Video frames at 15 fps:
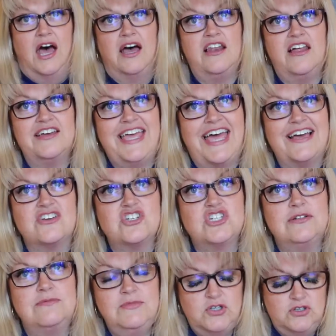I like
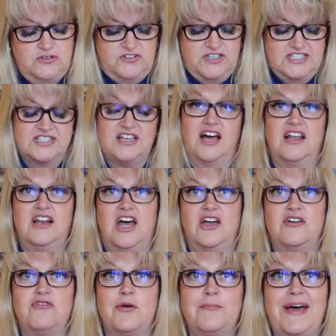action movies. I
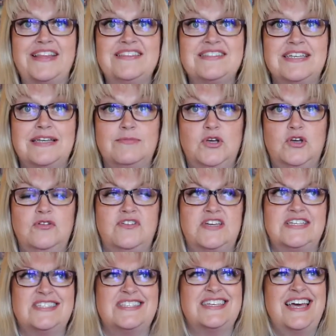like romantic
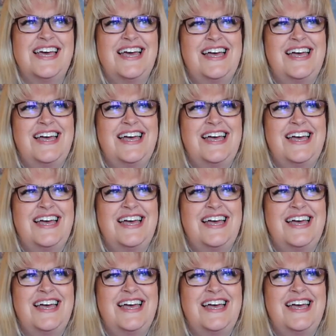movies.